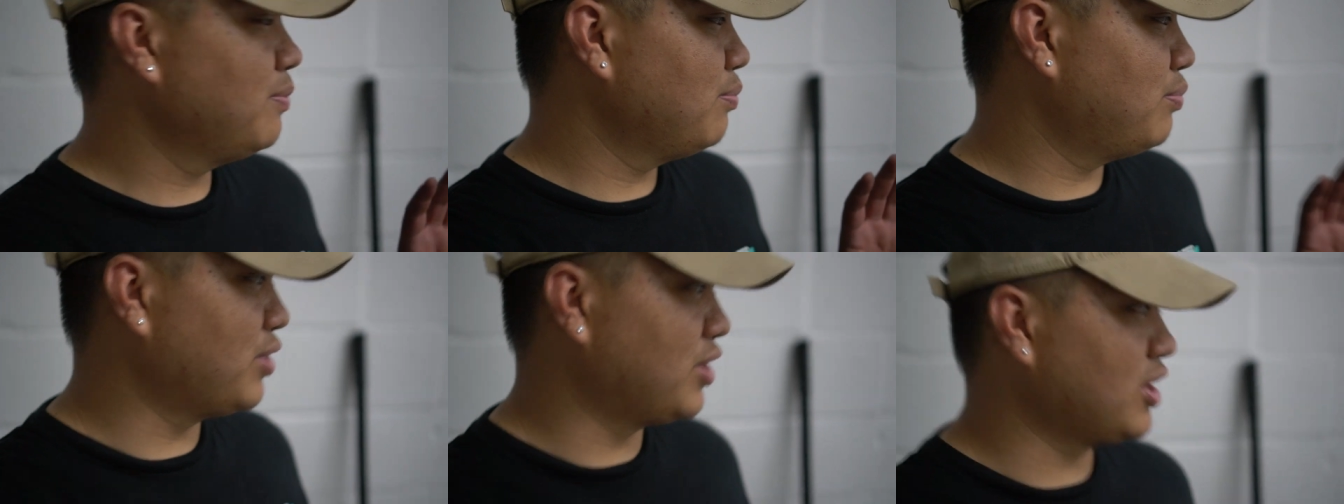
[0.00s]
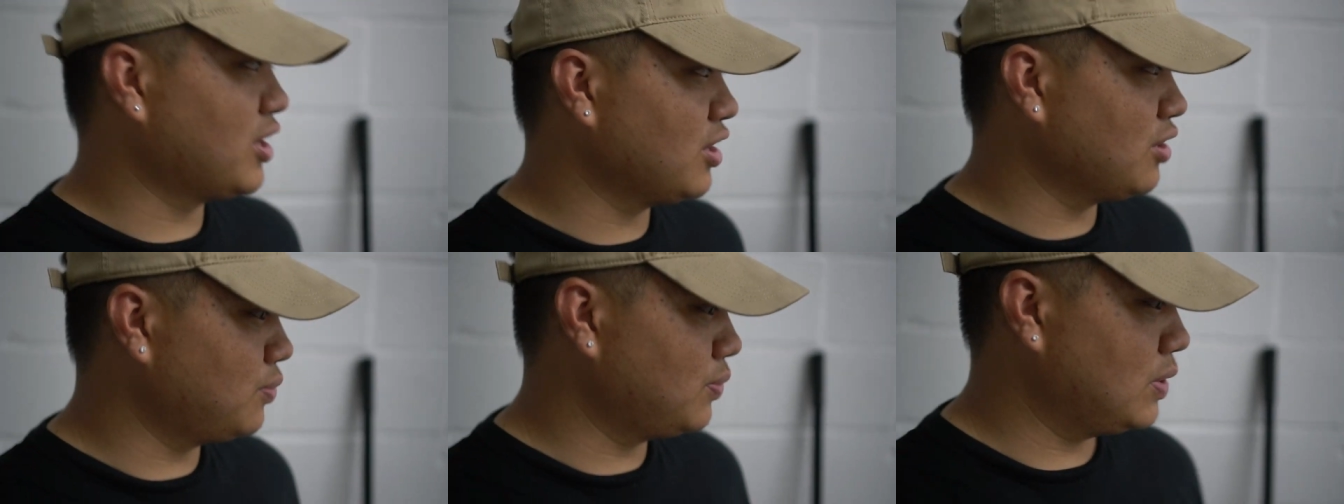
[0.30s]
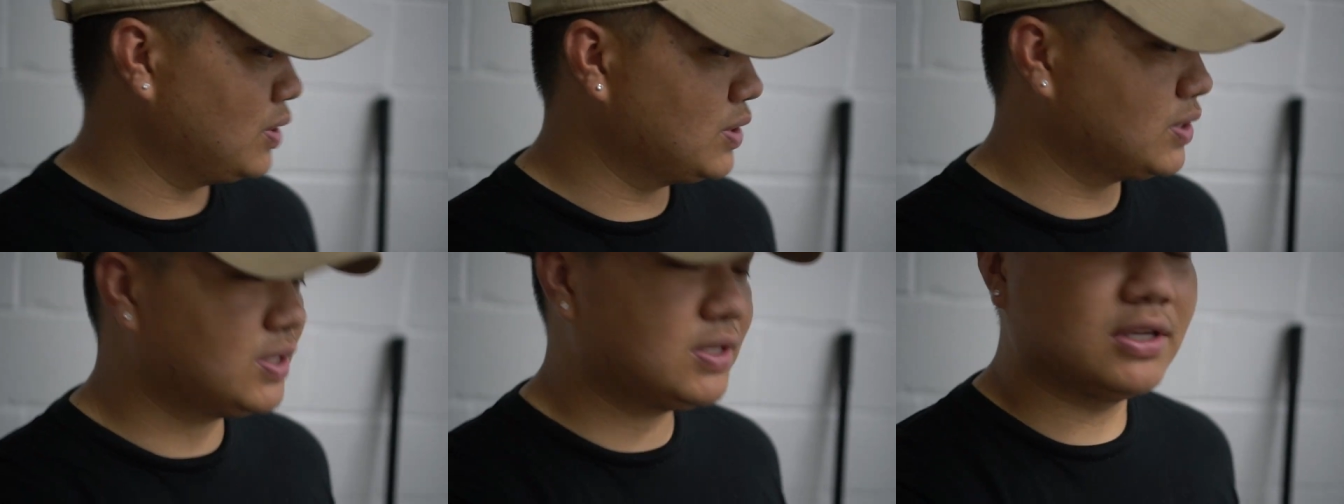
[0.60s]
putting on the
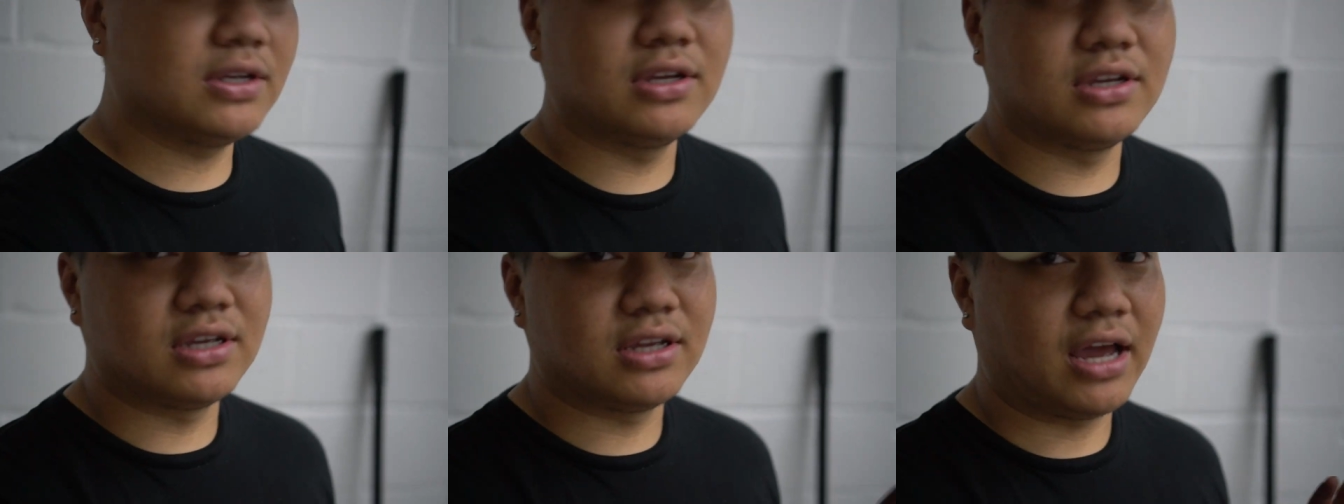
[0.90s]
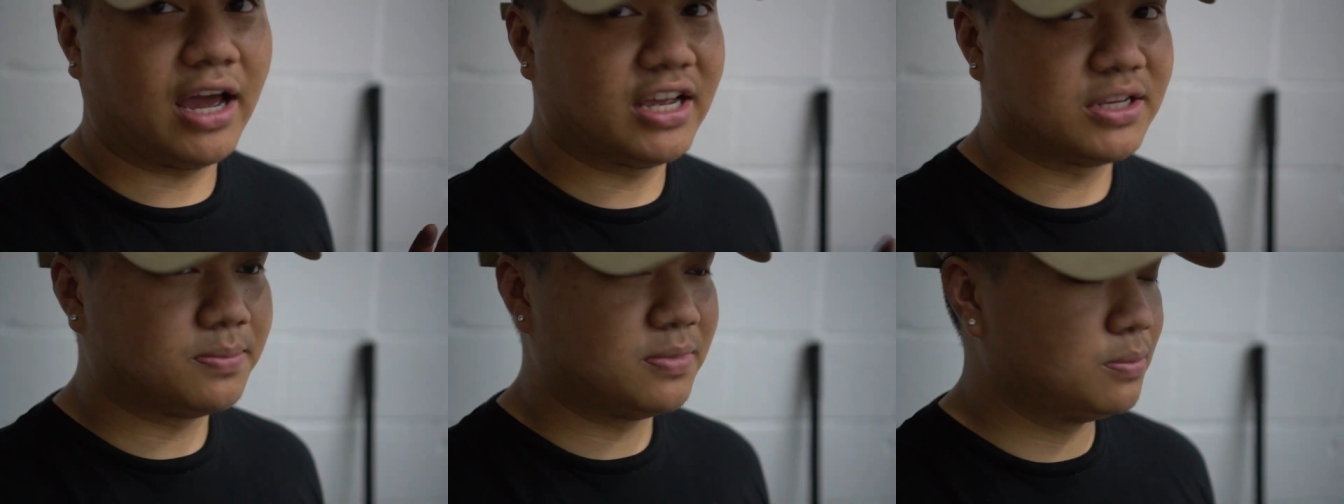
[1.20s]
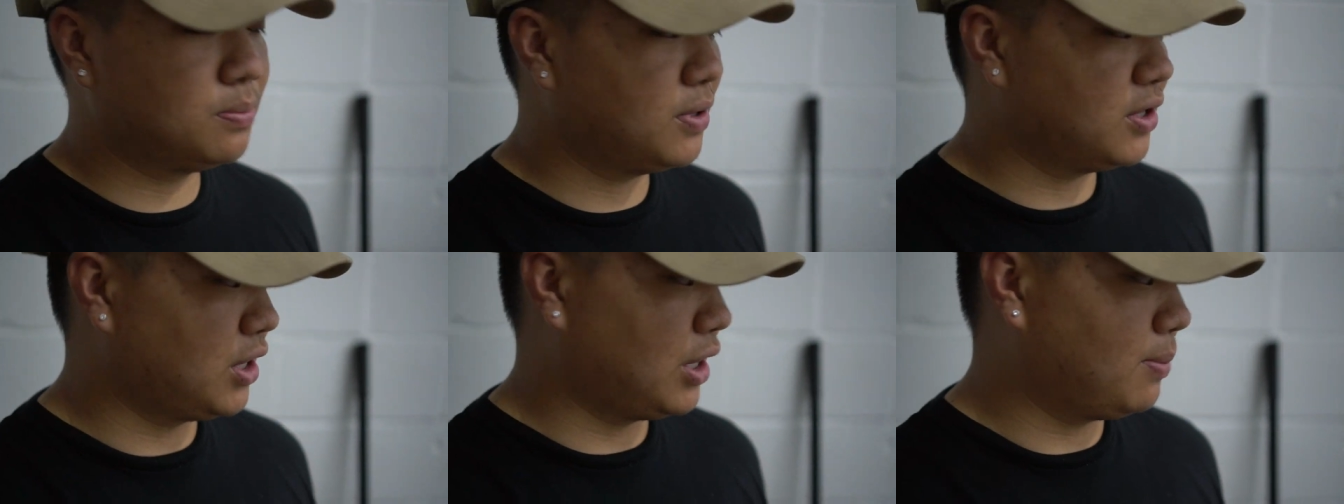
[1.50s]
wheels, it has
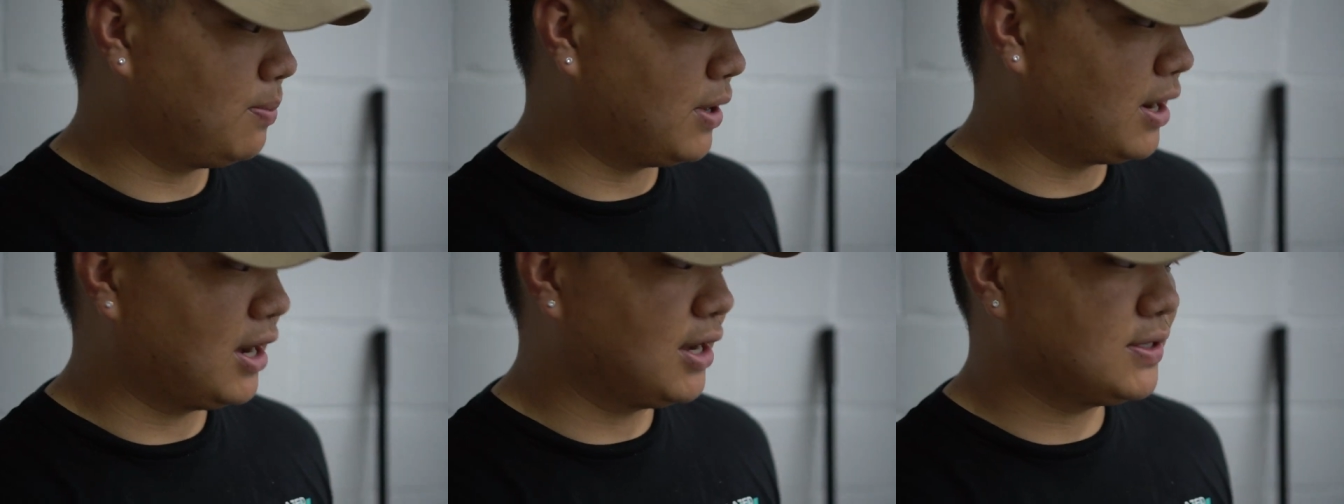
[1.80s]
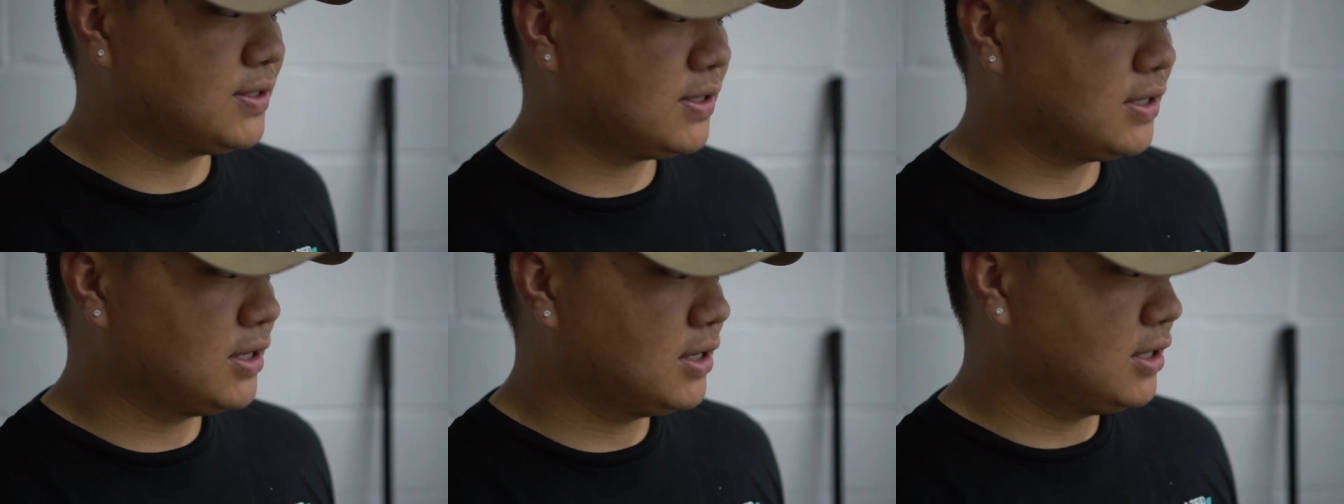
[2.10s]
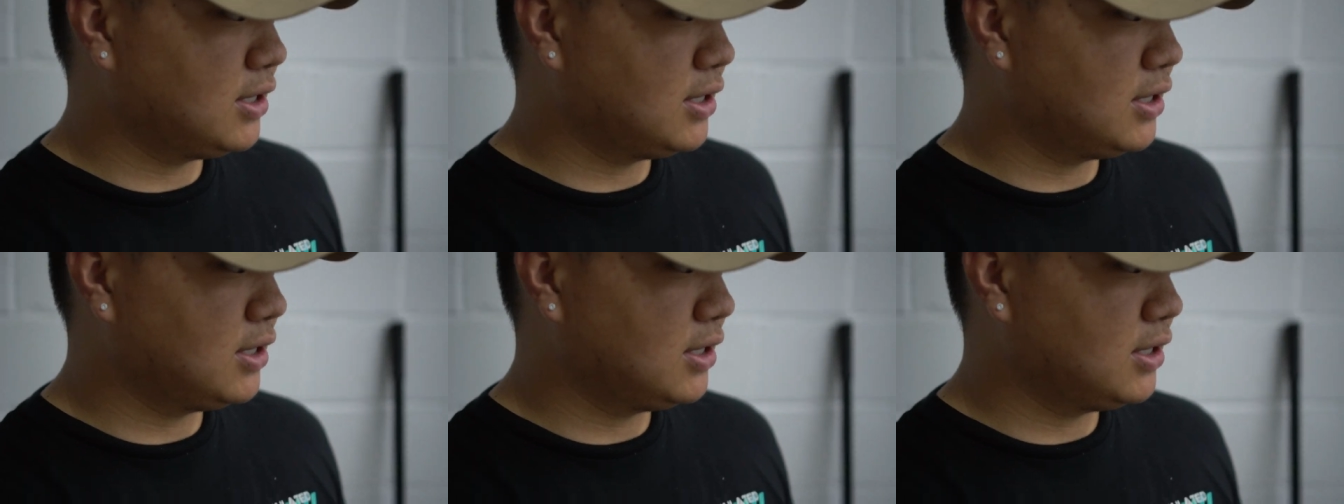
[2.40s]
been put on pause